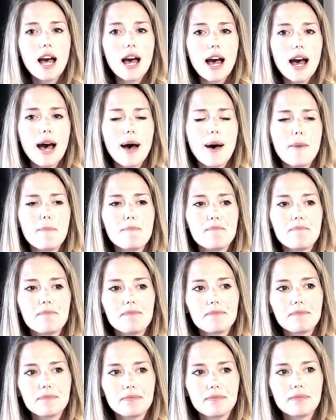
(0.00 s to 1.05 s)

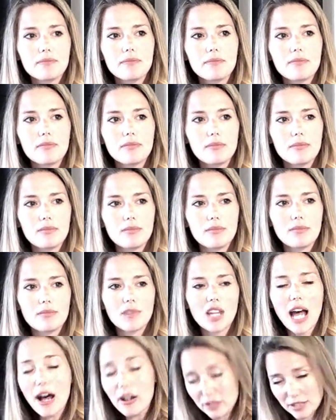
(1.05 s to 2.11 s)

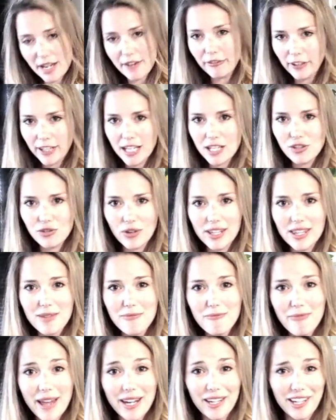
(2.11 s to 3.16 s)
I'll definitely enjoy
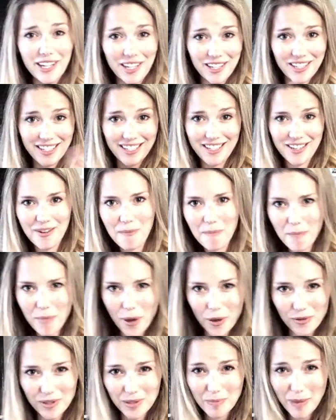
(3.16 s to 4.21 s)
them better
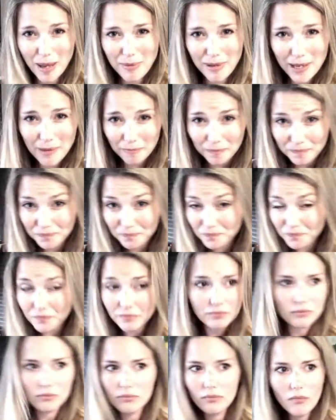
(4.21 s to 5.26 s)
post baby,
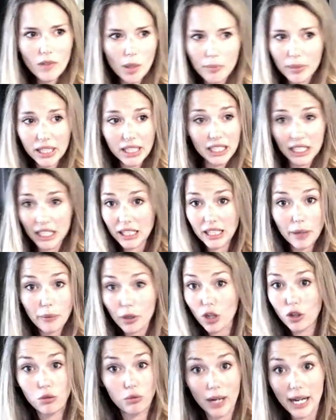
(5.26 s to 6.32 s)
but again, they
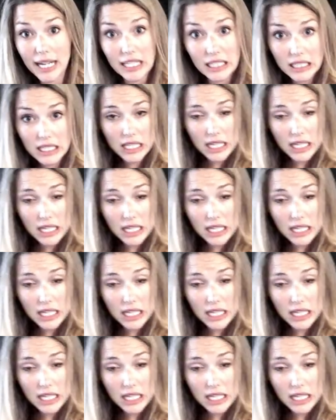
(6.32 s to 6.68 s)
were great.